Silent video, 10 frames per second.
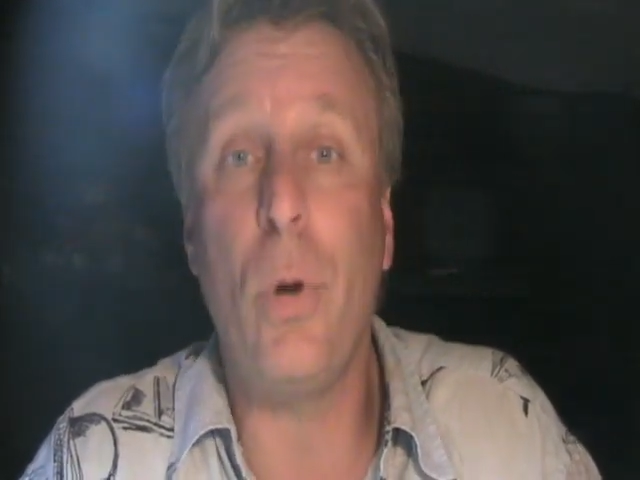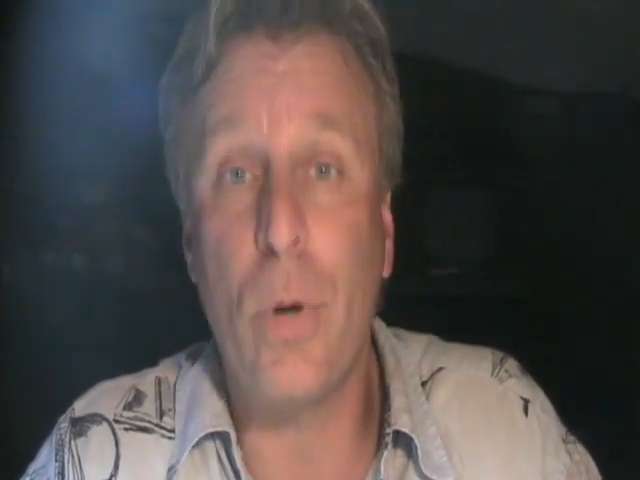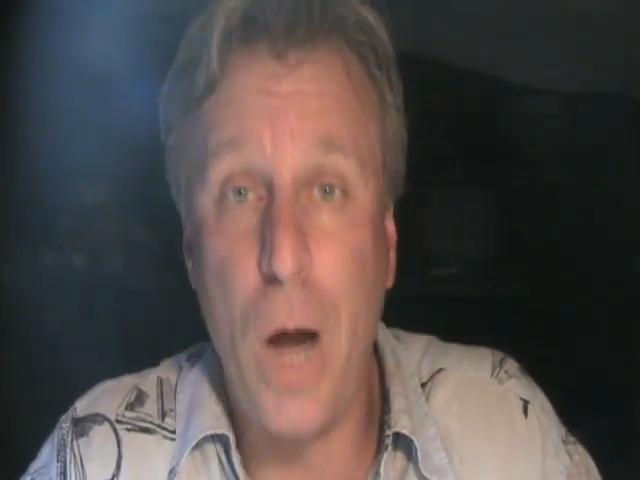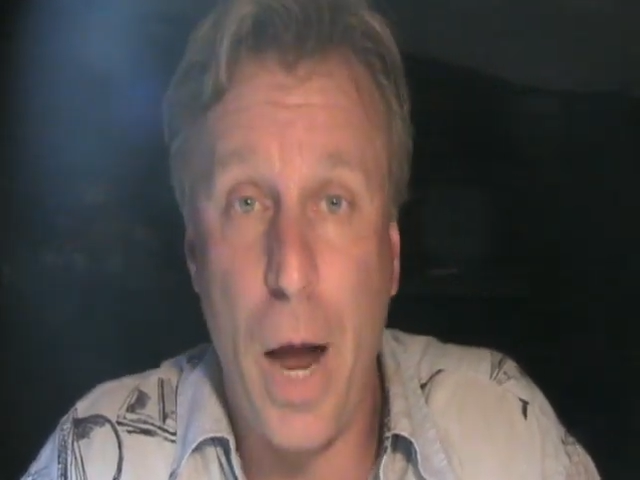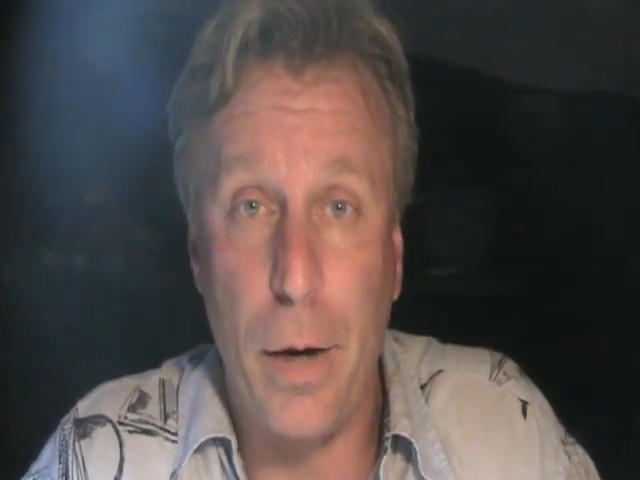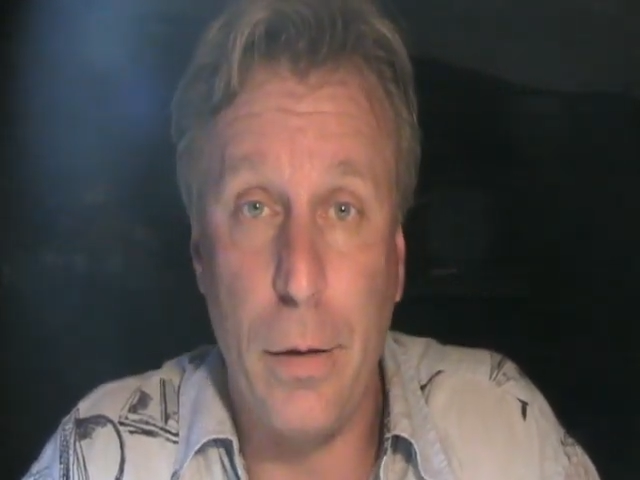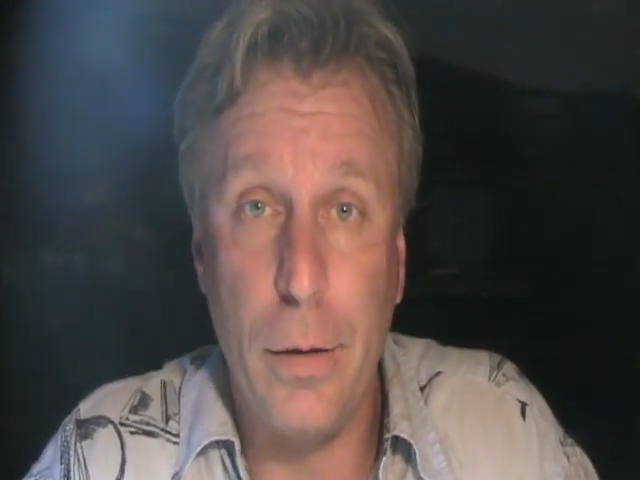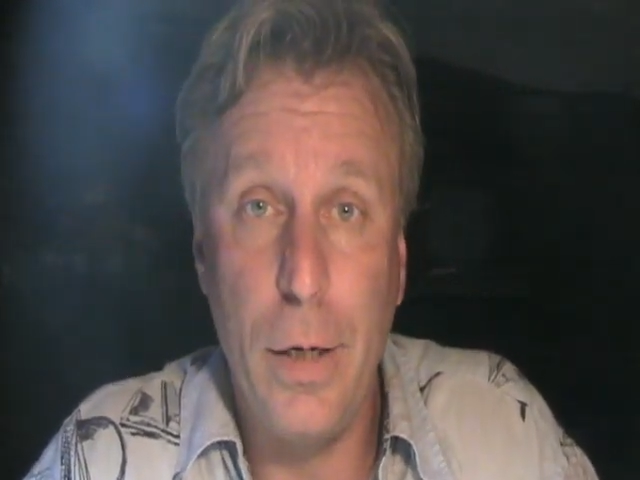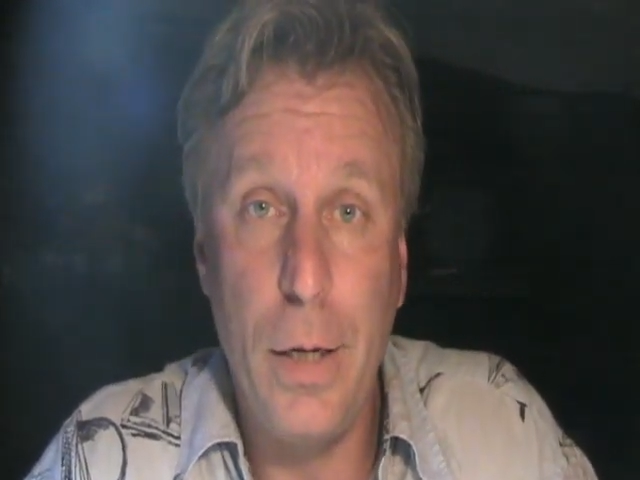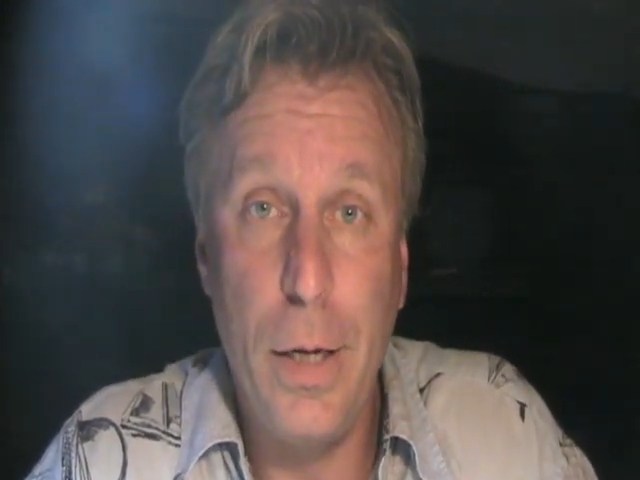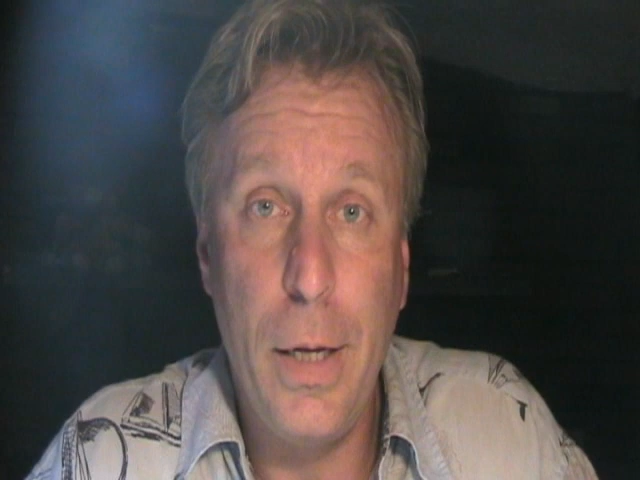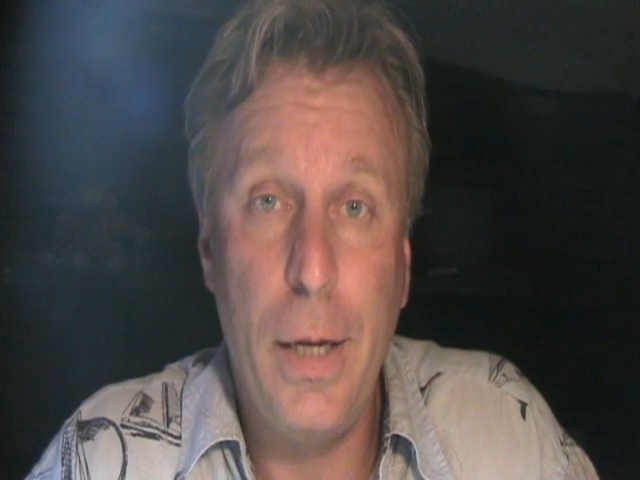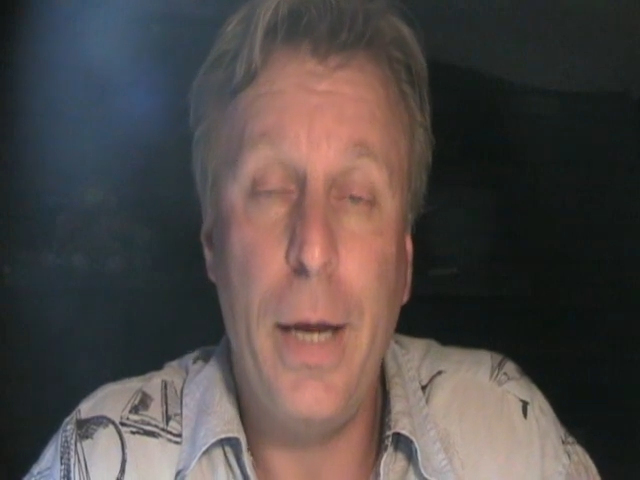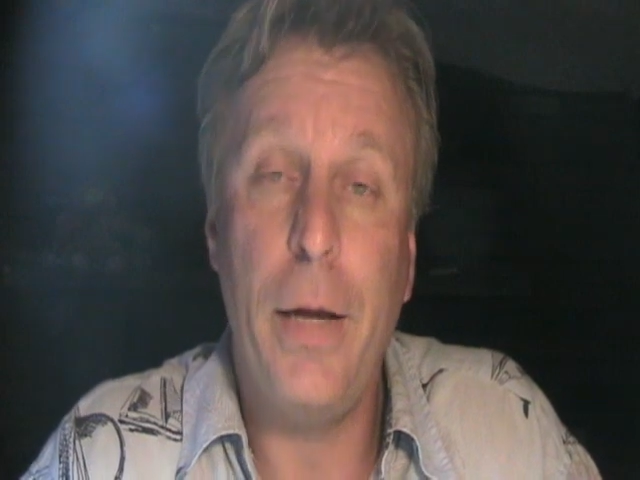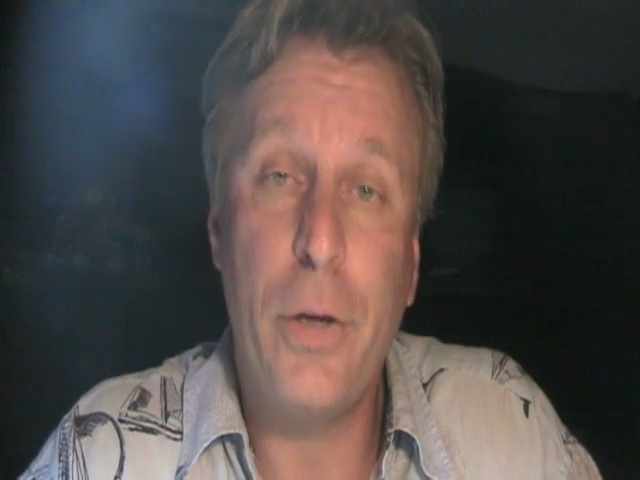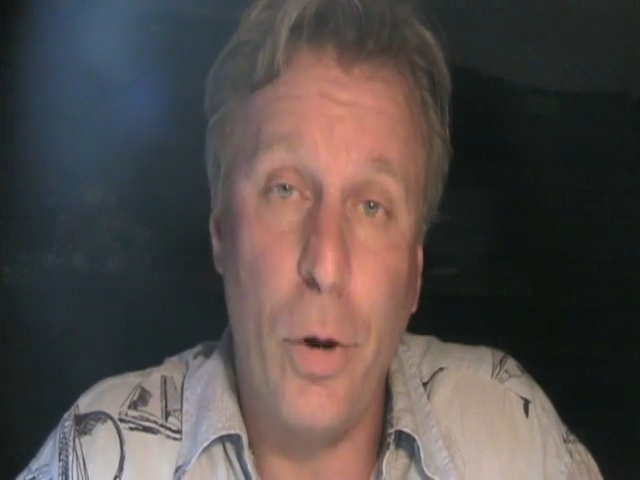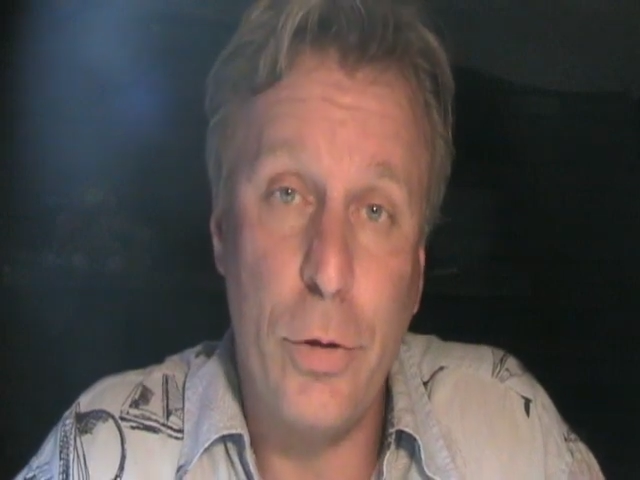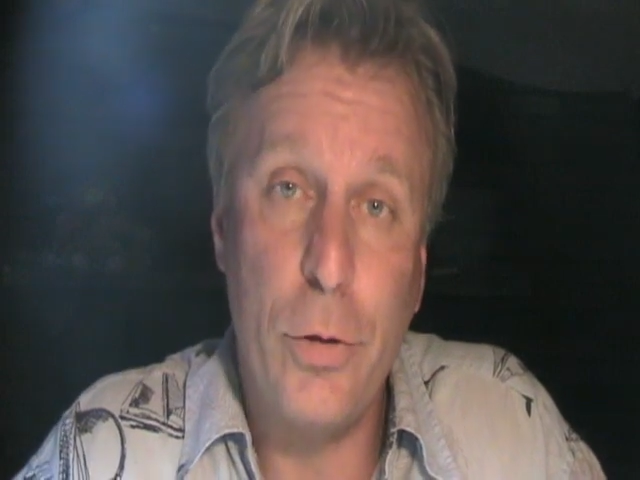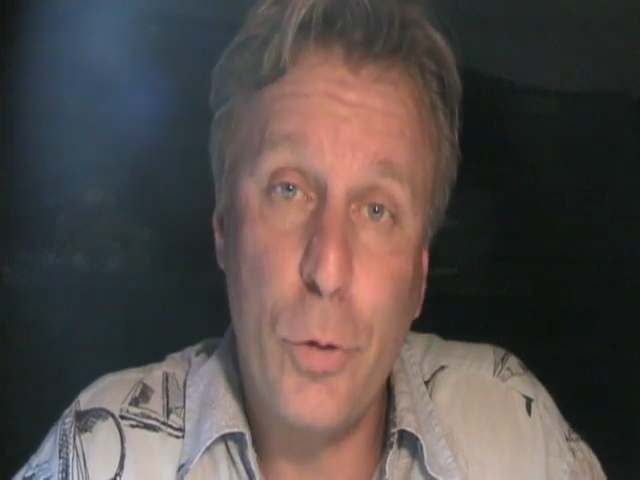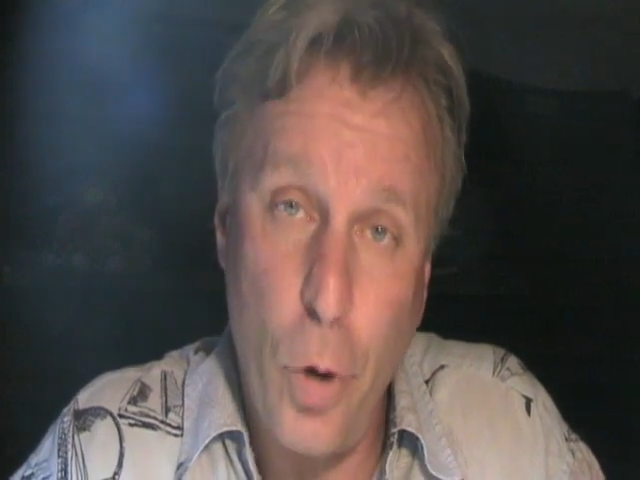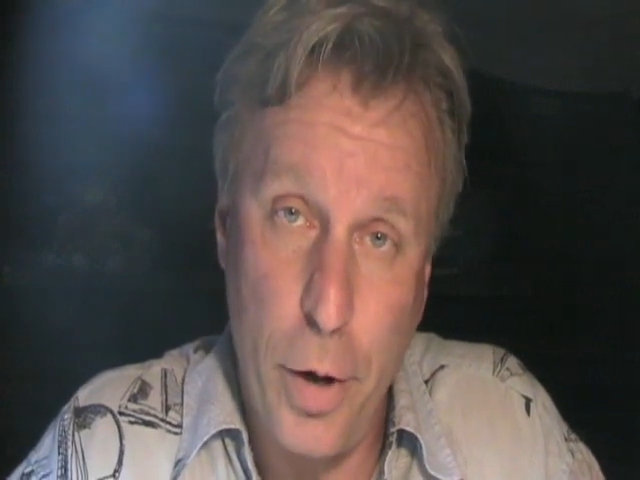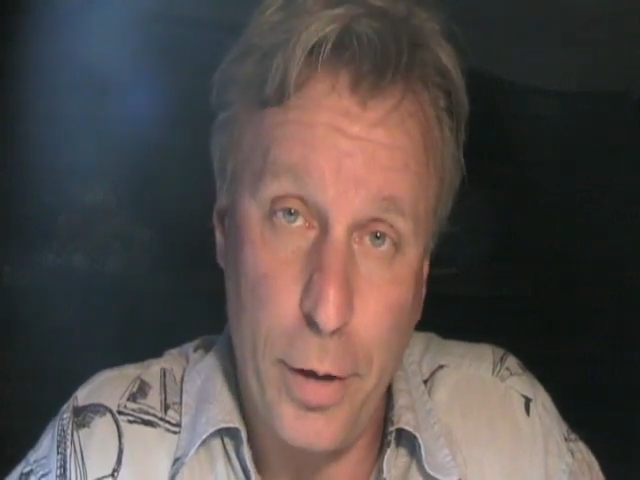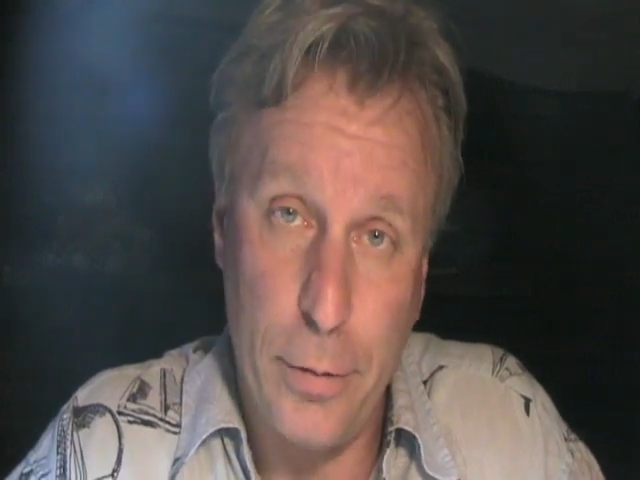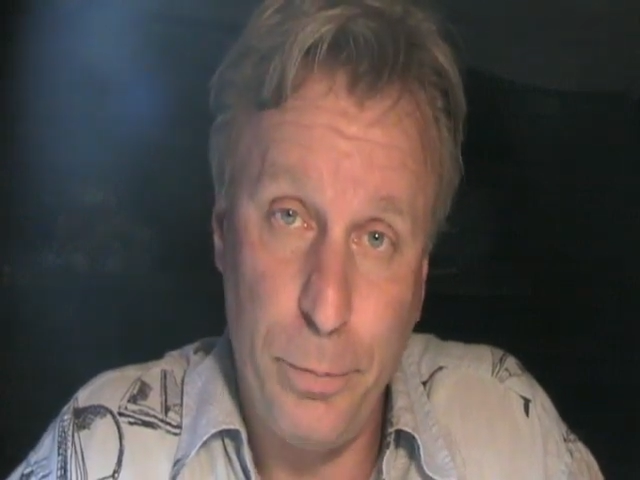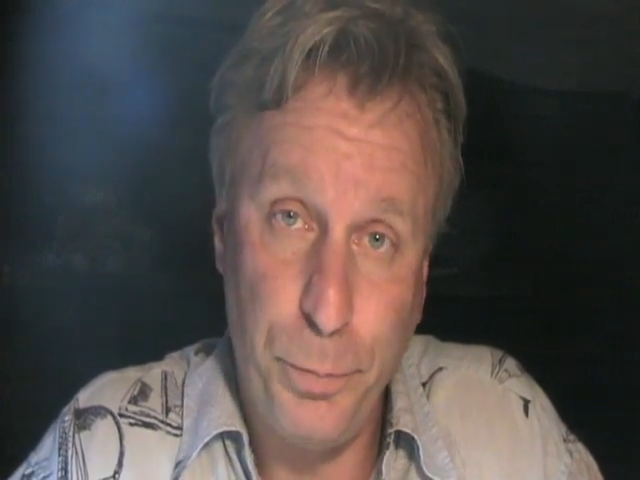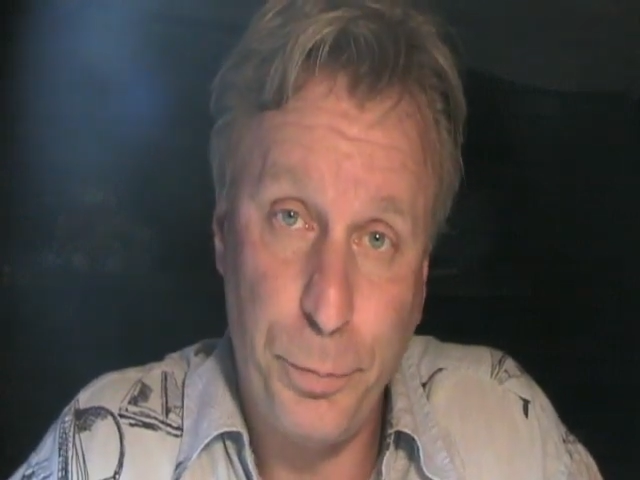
O'Connell, and Coach's Corner.